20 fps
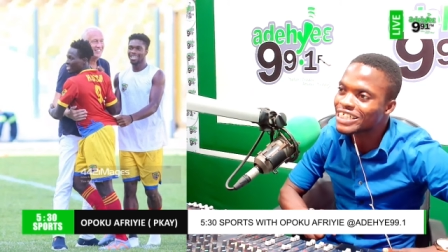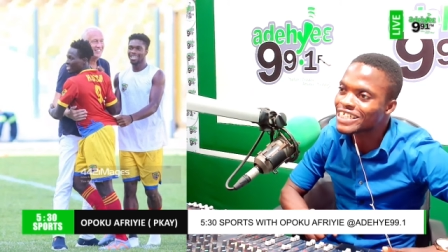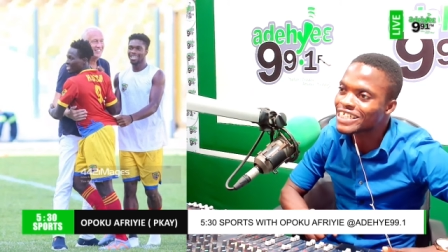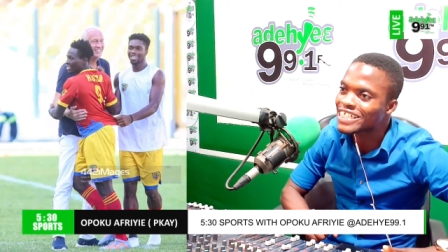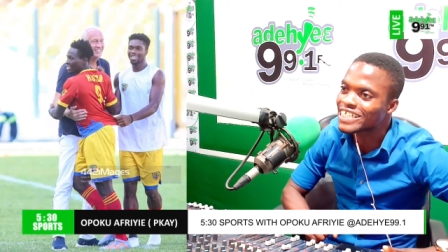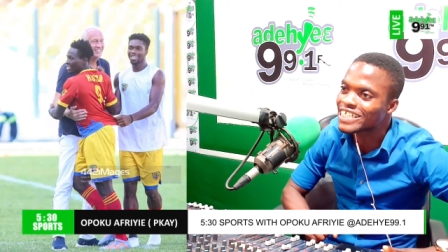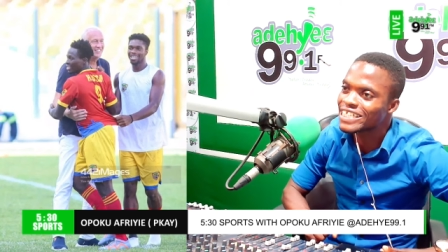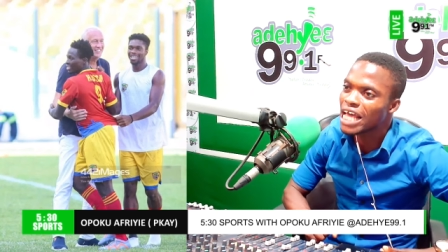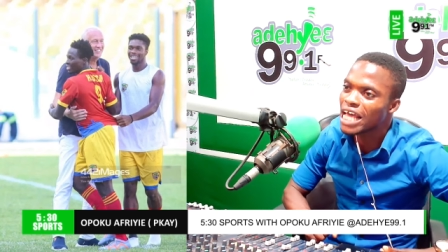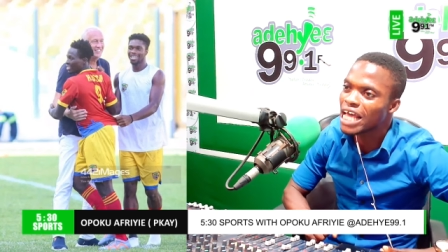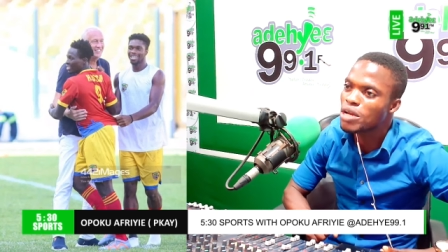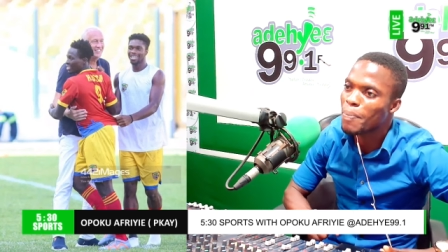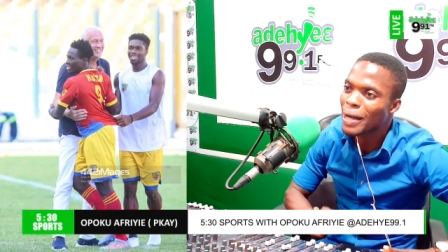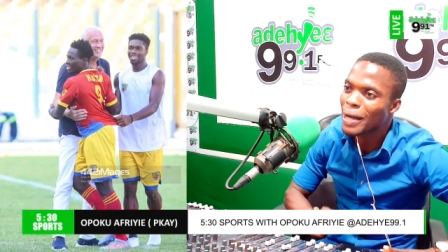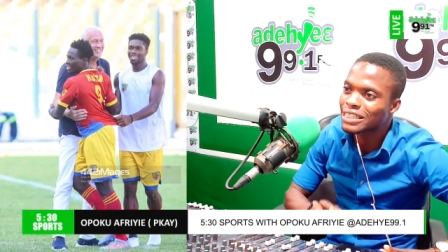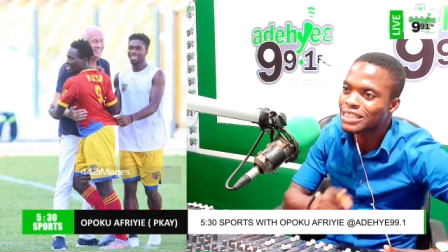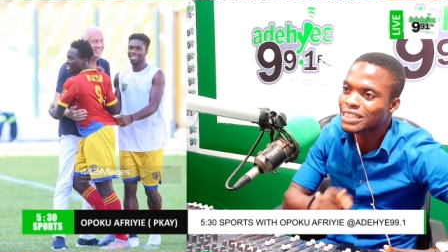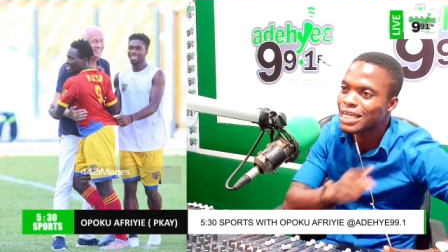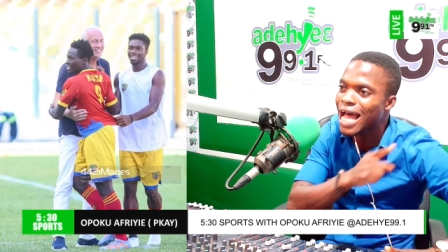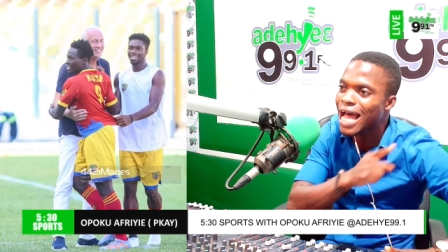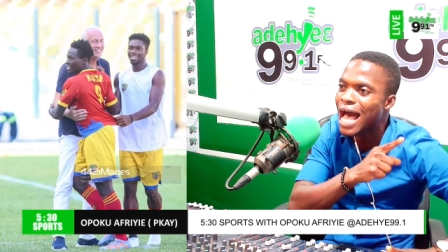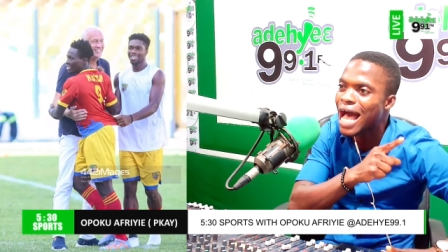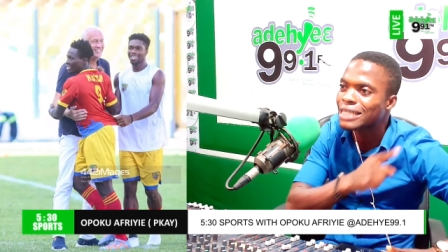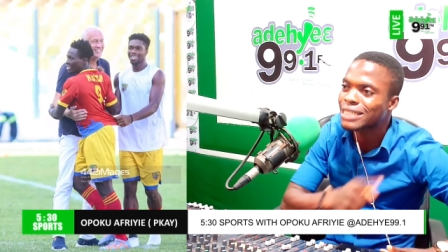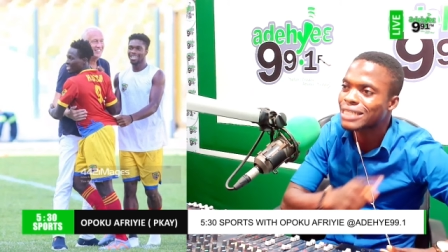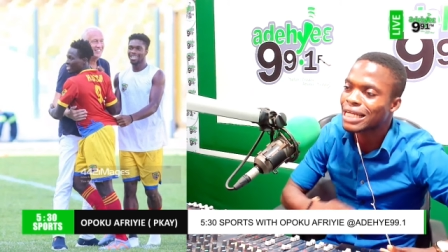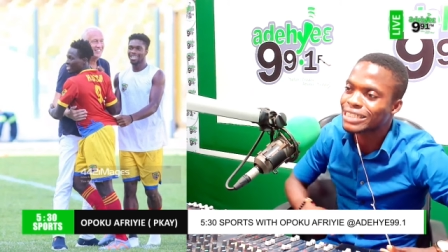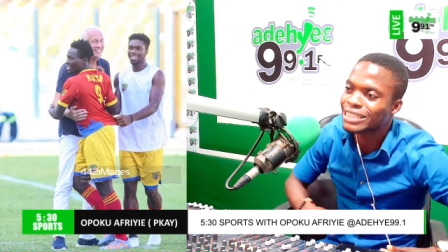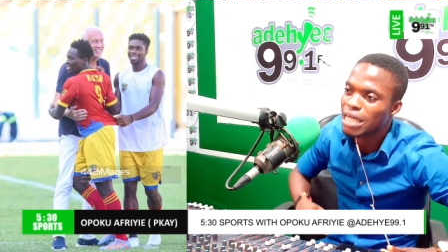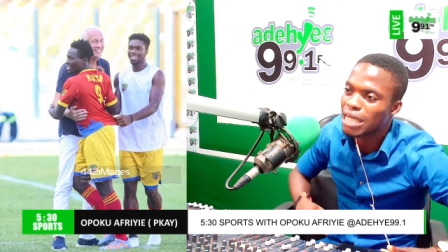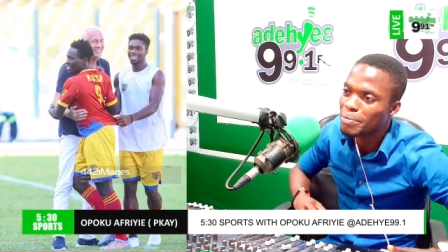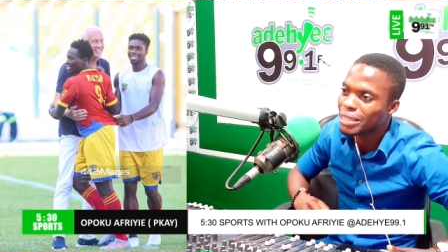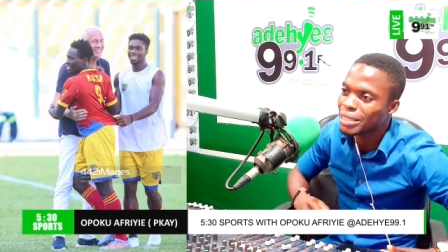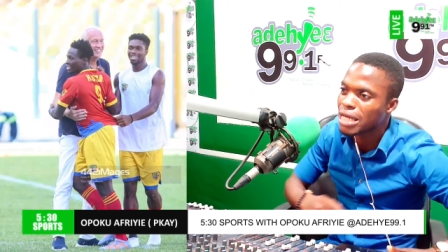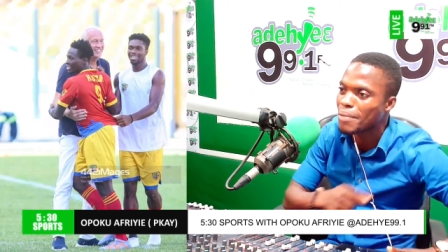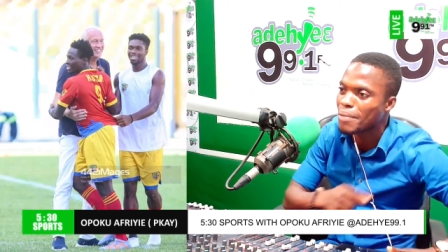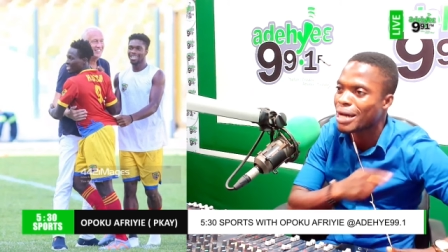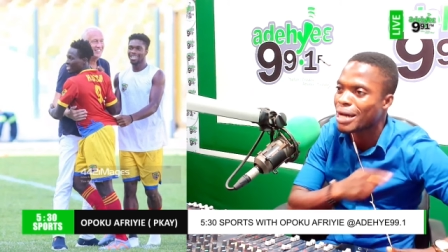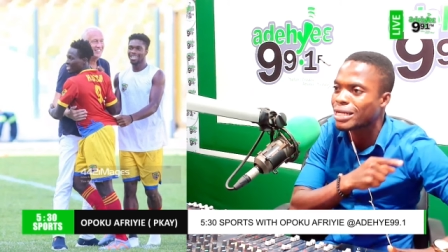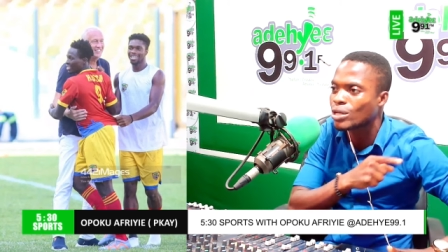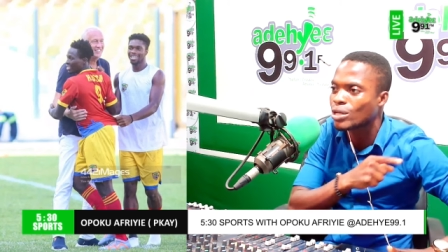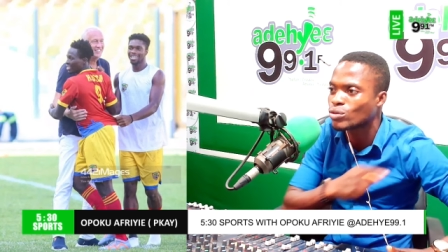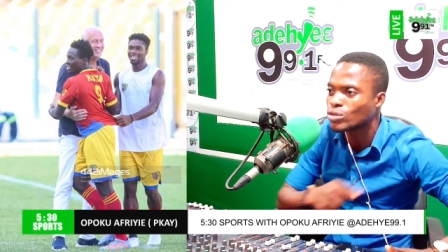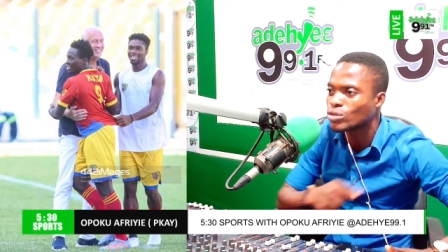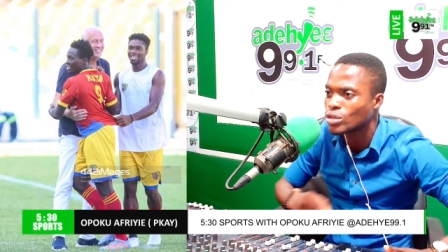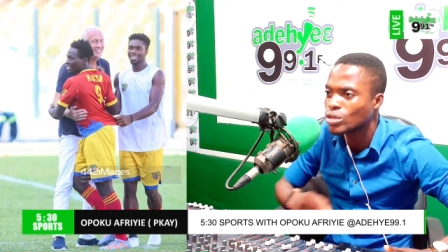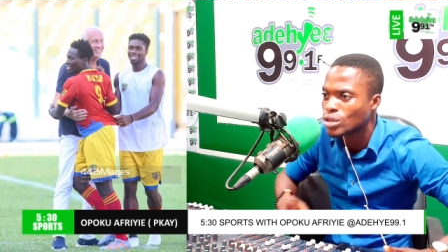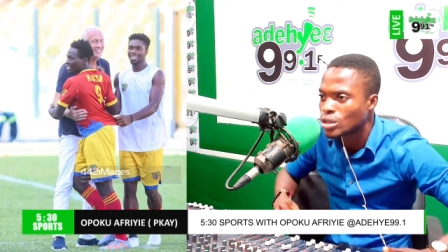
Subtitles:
tie ni party sana has atia media mane no